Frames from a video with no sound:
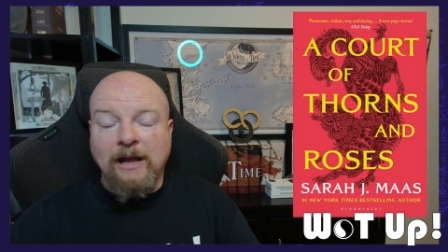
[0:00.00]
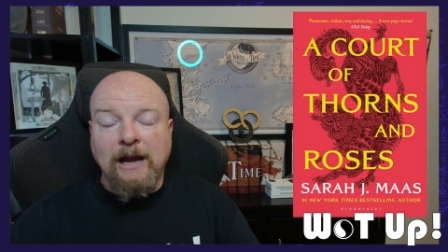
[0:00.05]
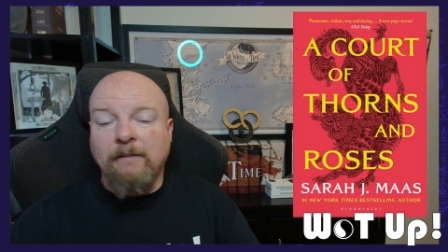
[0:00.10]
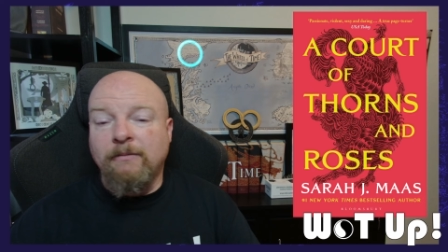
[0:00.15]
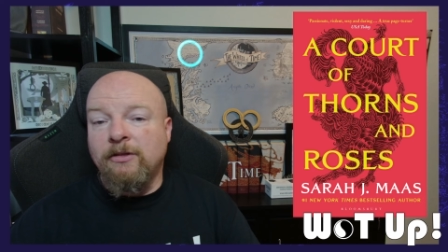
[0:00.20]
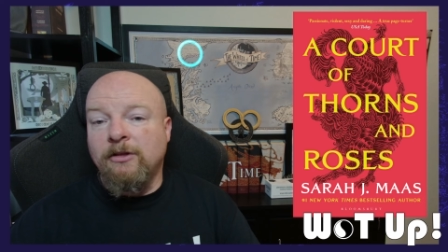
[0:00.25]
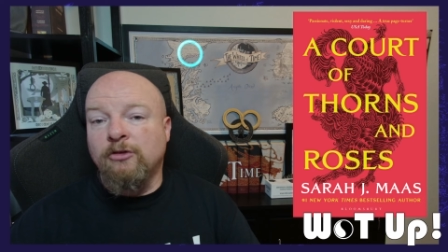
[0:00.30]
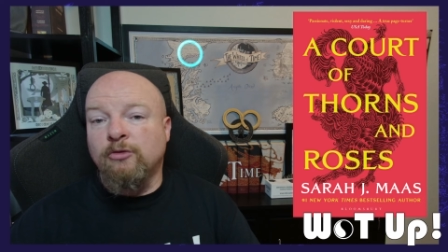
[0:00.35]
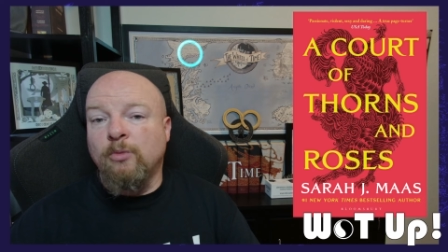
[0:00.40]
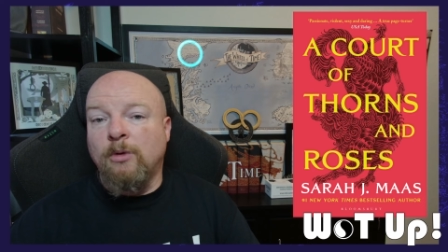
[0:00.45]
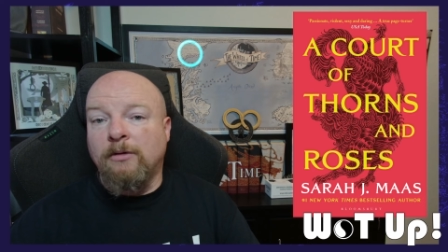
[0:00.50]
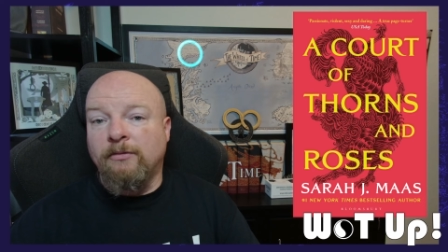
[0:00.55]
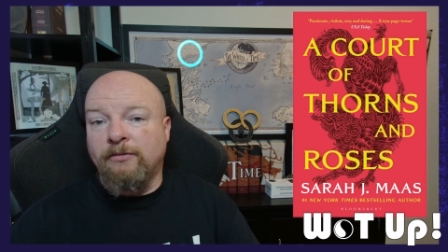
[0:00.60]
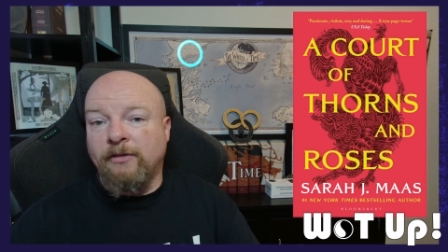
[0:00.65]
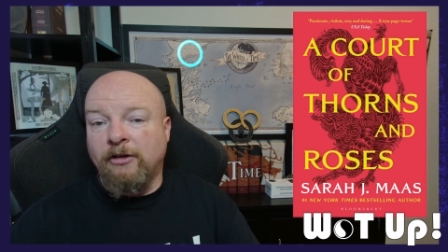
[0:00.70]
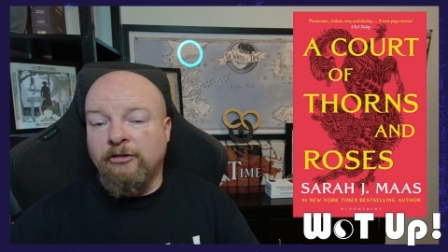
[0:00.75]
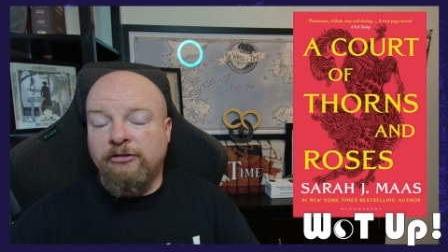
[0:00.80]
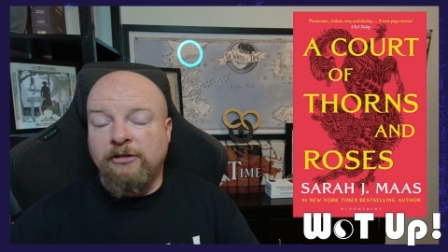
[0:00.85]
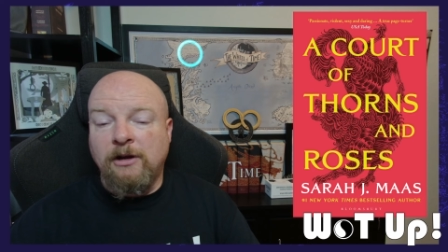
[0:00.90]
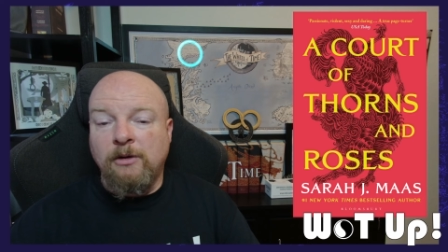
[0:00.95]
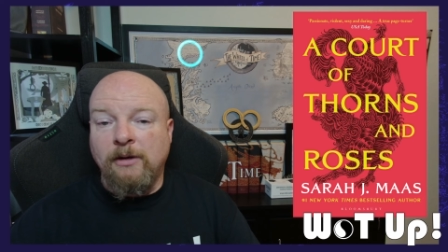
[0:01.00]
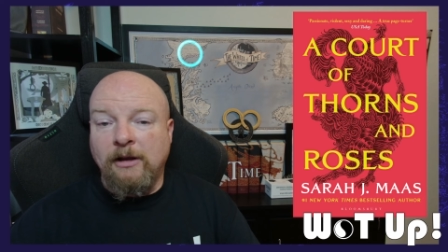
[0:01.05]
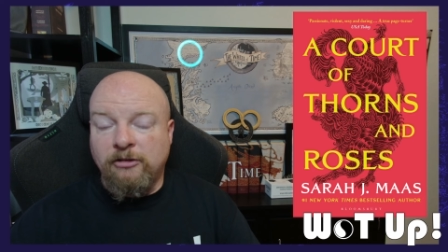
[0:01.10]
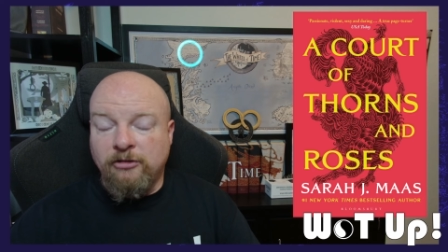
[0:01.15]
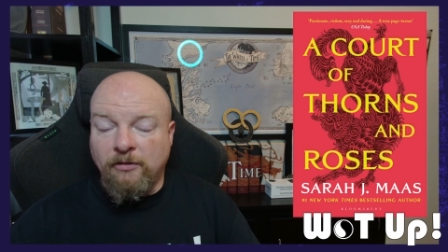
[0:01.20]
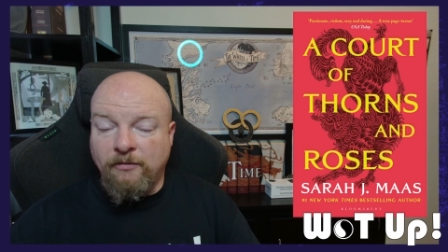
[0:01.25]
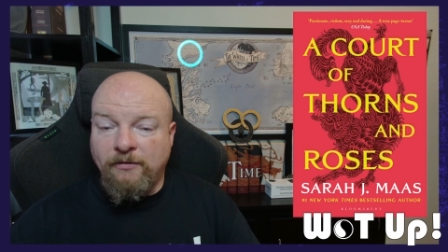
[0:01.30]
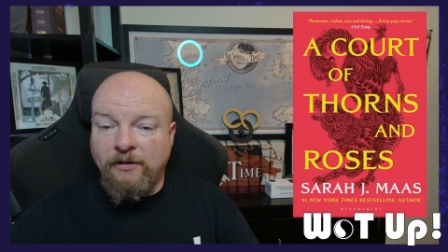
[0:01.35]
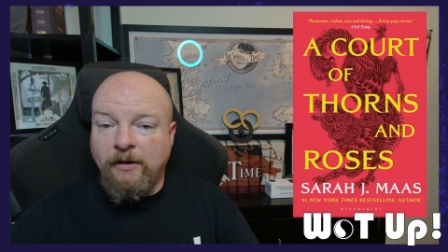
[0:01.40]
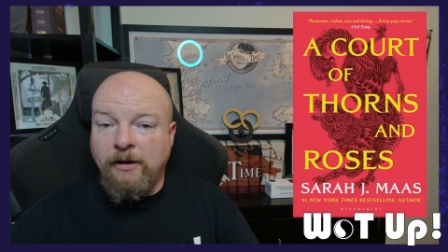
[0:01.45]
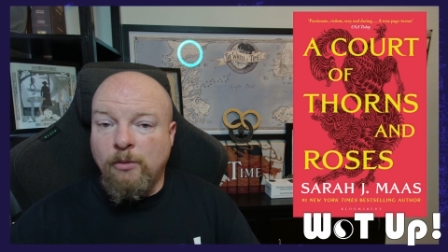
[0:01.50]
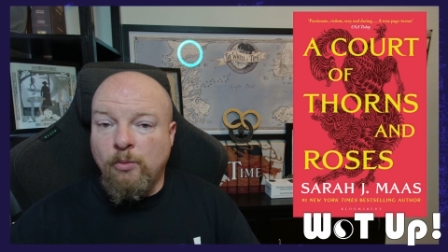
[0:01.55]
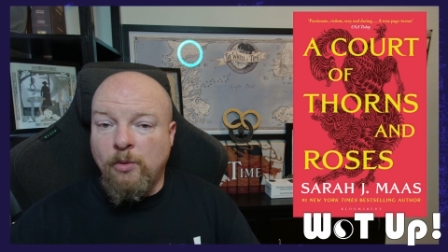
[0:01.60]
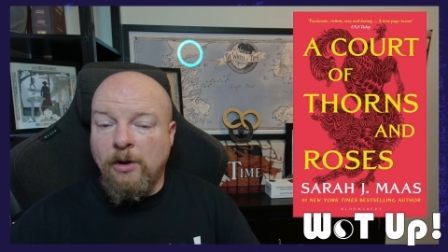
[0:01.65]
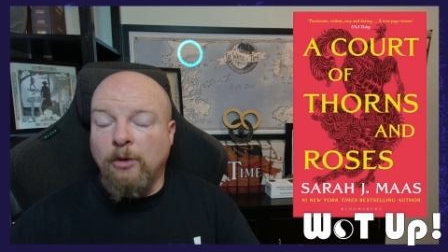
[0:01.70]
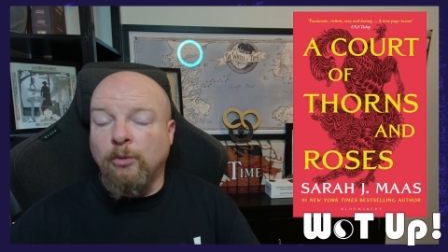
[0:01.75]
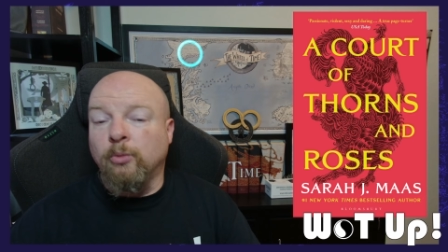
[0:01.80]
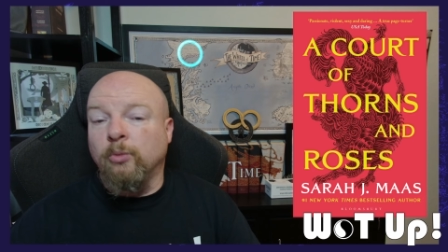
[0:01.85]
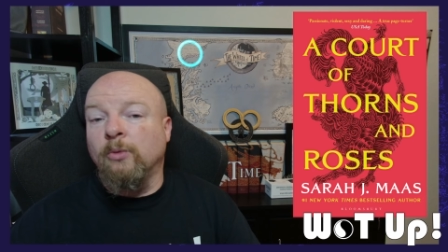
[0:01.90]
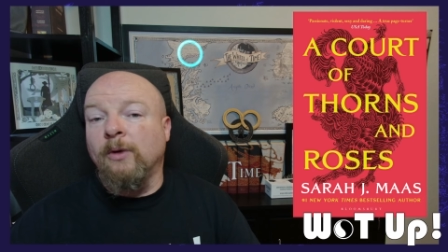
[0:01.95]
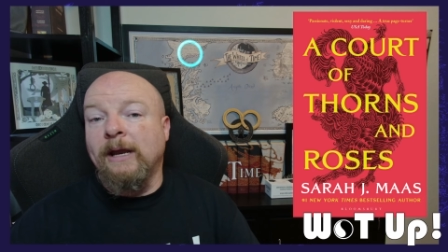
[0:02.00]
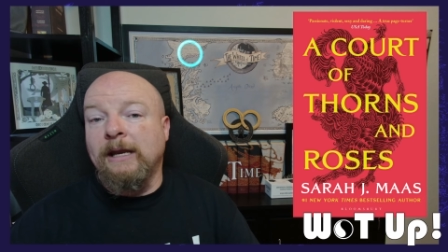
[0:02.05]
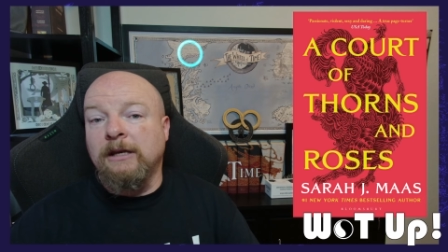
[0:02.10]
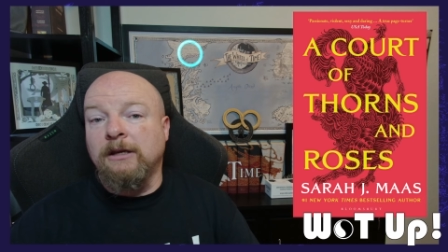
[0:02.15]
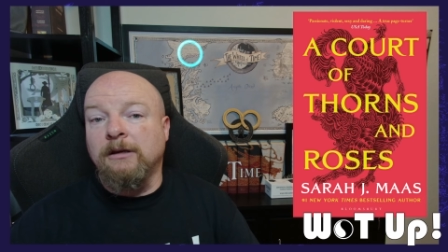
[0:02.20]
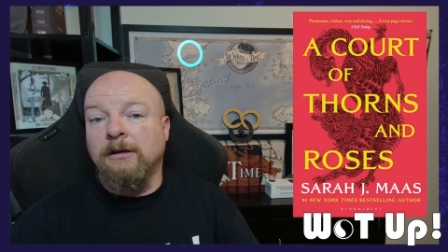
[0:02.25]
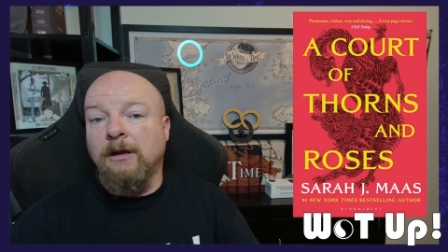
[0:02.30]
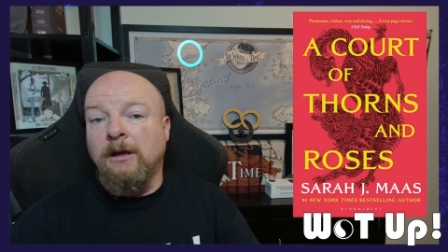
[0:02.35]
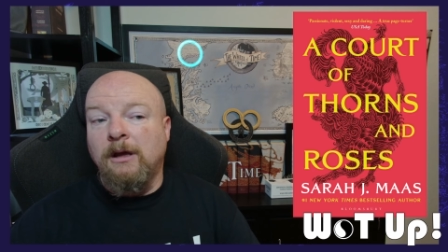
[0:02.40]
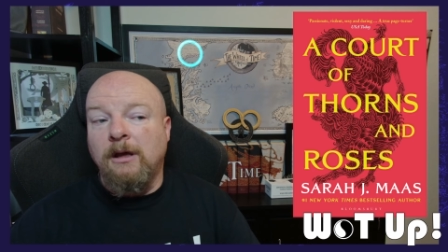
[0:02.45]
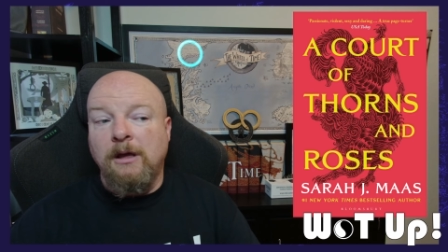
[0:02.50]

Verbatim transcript: Everything is well fleshed out. It's a very well written,